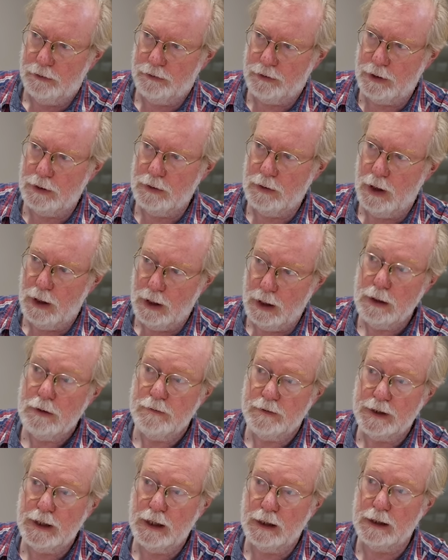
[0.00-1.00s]
So
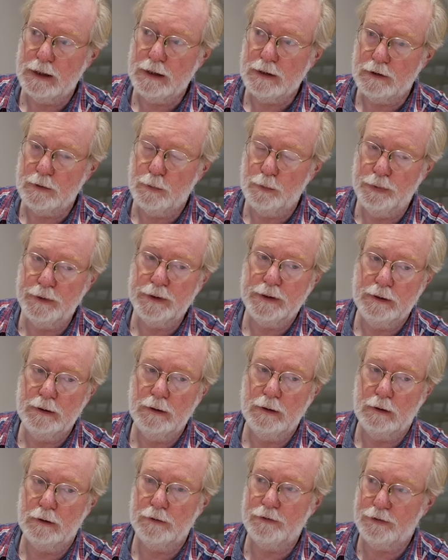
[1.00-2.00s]
overnight
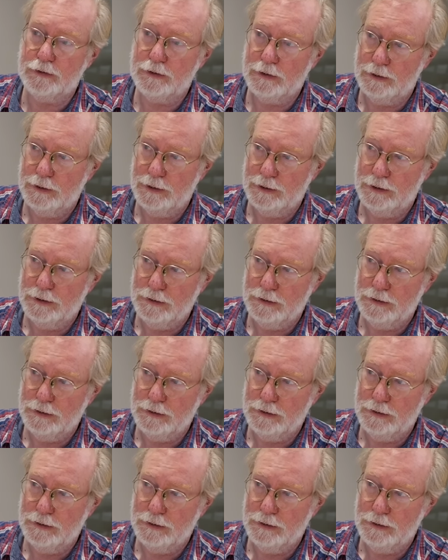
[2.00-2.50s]
Britain lost